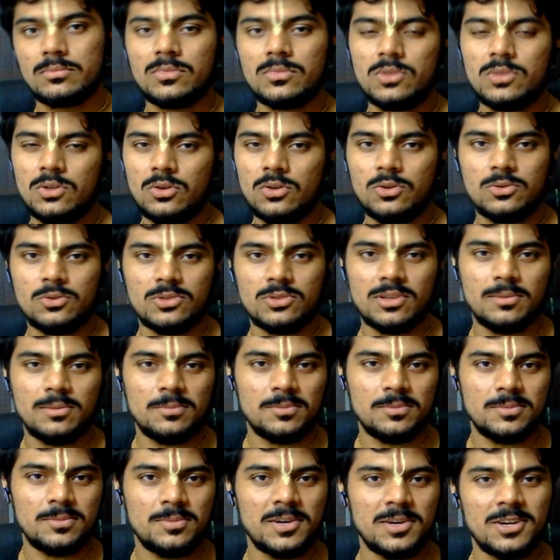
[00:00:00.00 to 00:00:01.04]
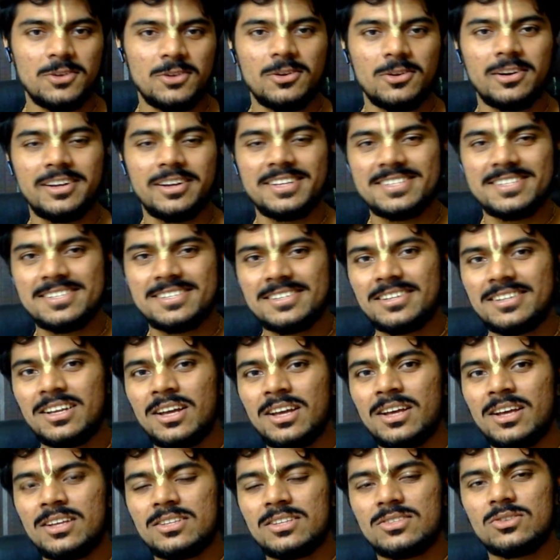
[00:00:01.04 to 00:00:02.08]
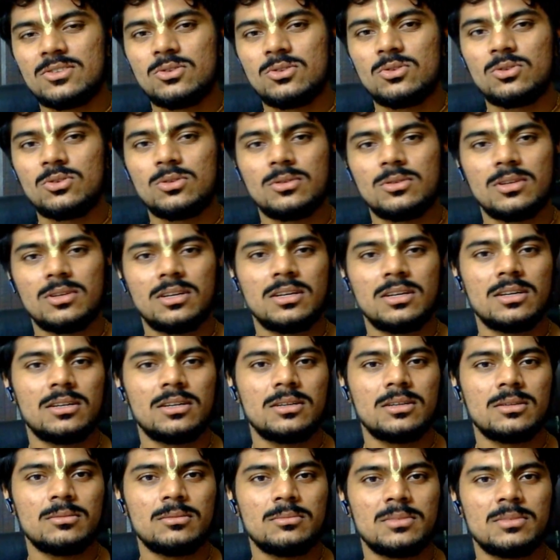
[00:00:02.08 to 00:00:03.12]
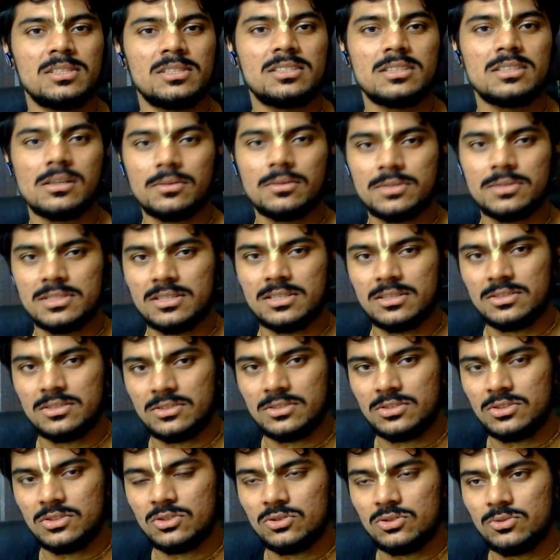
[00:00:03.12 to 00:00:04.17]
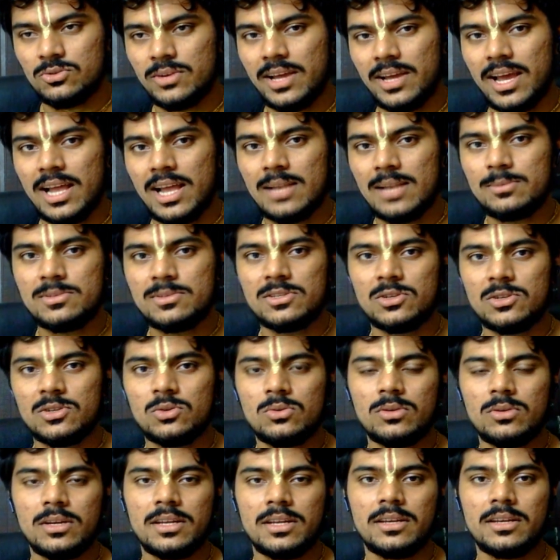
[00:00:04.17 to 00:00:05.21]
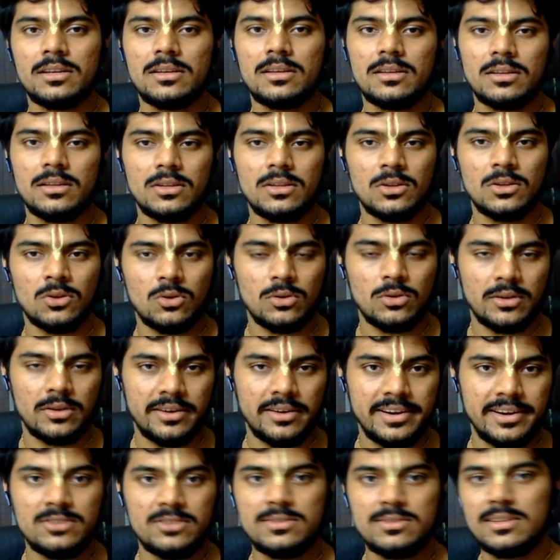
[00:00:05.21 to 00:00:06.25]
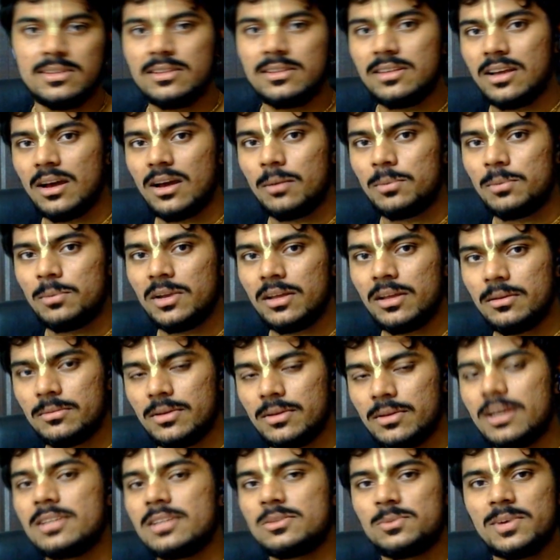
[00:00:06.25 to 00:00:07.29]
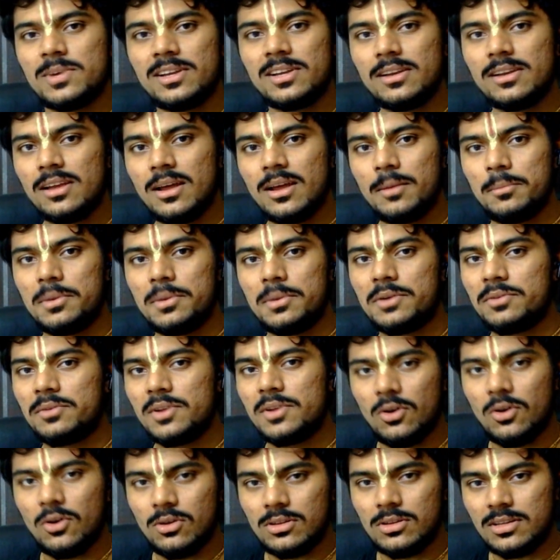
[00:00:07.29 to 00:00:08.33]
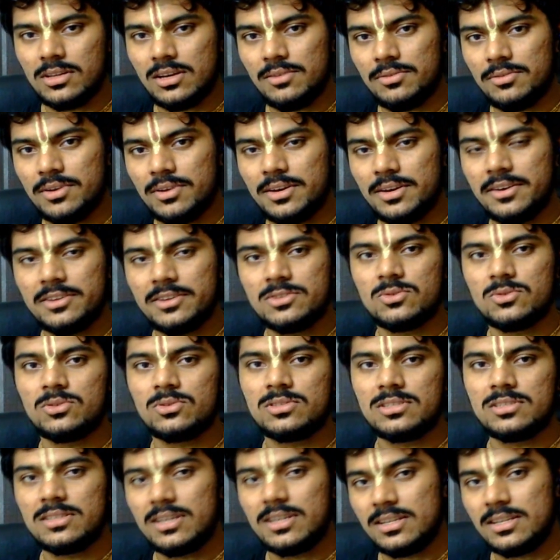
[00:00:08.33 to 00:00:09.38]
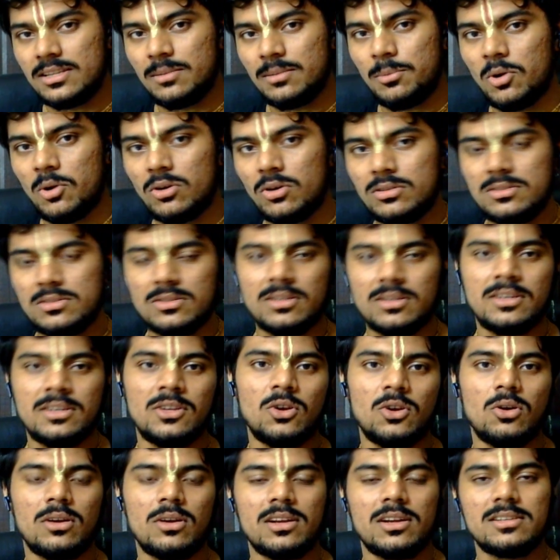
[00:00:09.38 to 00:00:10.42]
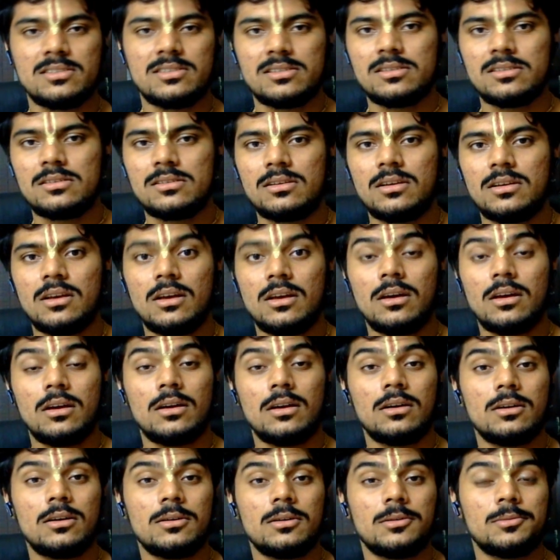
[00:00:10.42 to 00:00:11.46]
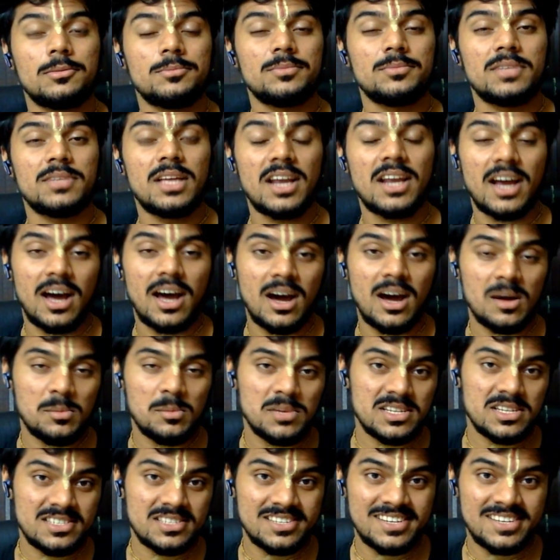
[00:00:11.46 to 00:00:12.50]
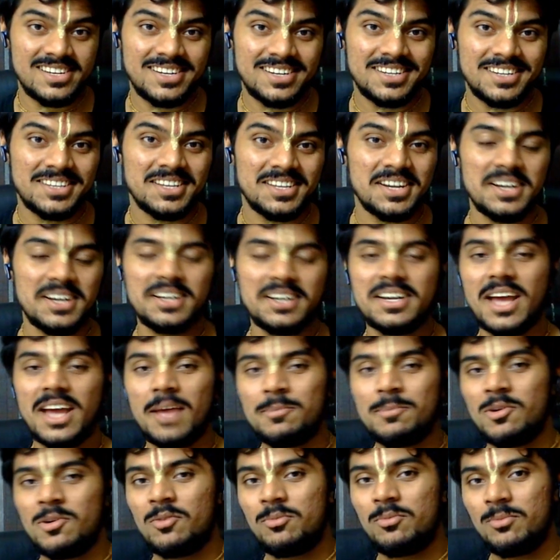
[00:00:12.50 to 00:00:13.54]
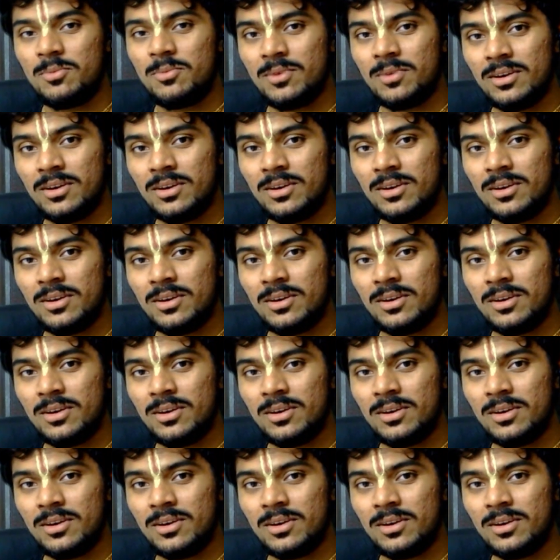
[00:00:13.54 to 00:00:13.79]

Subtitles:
due to some particular reason. So the services usually helps you in reducing the coupling as well between all the different resources and the pods in your cluster. There are majorly three type of